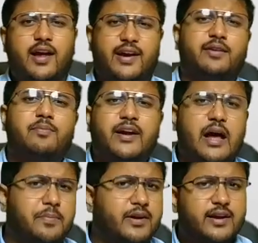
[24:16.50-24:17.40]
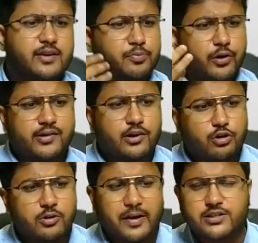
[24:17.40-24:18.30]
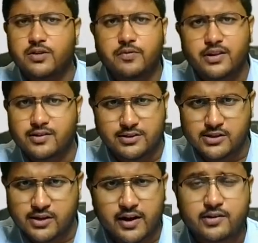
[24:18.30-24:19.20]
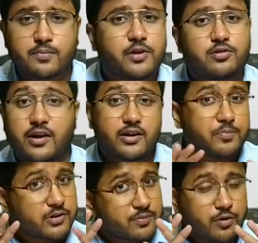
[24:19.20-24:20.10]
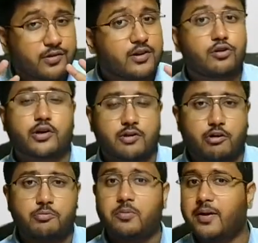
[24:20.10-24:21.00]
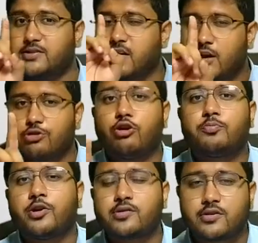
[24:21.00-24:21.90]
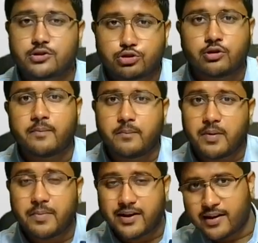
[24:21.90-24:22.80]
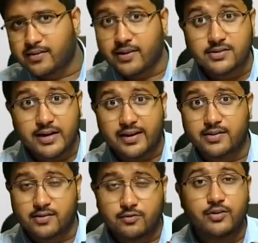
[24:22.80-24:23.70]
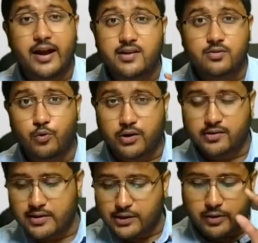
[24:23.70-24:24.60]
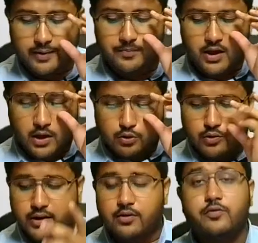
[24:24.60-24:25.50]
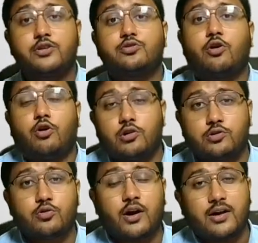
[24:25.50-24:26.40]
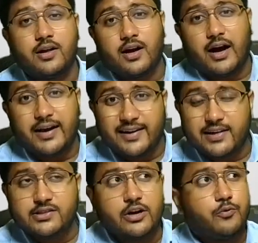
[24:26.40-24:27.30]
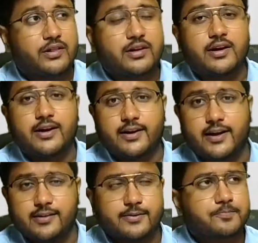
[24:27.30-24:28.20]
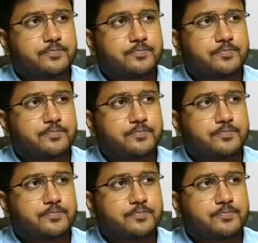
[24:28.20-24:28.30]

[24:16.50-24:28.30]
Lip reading: it might happen that our points are not matching with the suggested answer because 100% points are not required to be matched. Your points should be making sense. That's what is required. So here we should also understand whether it is